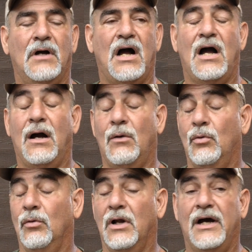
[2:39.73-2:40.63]
I
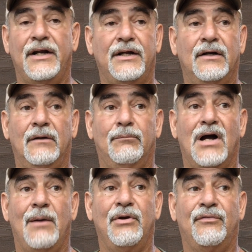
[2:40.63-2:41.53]
will lie to you,
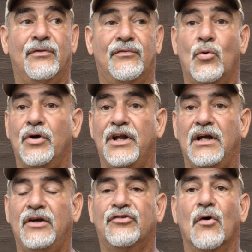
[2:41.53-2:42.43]
probably for 4
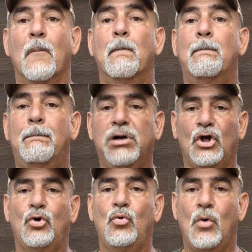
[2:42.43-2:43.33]
days,
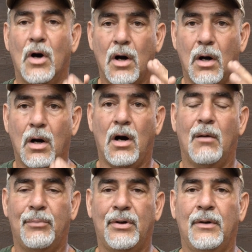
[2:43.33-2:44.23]
blew
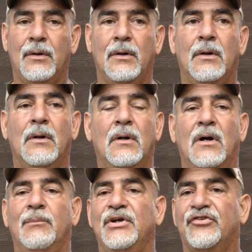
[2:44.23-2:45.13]
up.
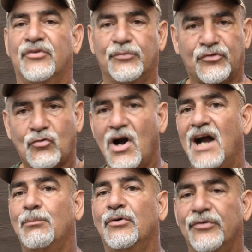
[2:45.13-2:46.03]
I mean,
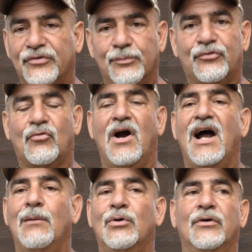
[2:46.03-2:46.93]
subscribers,
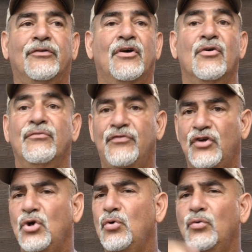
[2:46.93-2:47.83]

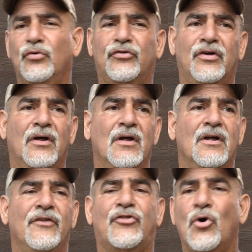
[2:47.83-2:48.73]
views,
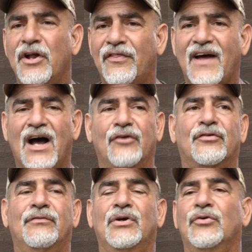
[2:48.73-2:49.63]

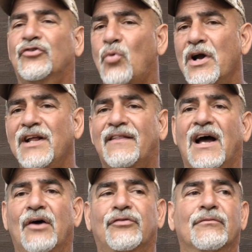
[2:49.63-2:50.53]
30,000 views,
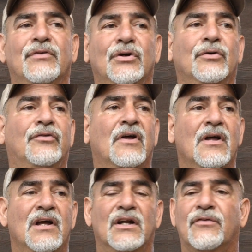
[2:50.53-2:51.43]
20,000 views.
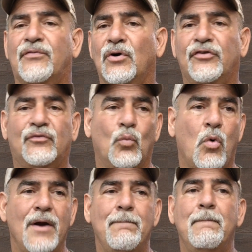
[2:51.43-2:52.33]
In the first
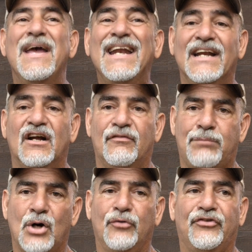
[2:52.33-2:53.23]
1 minute of
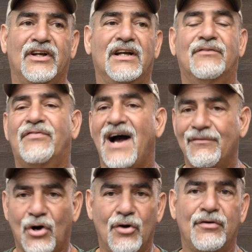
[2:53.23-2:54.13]
posting it,
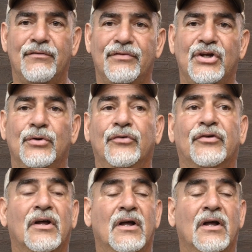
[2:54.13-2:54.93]
500 views.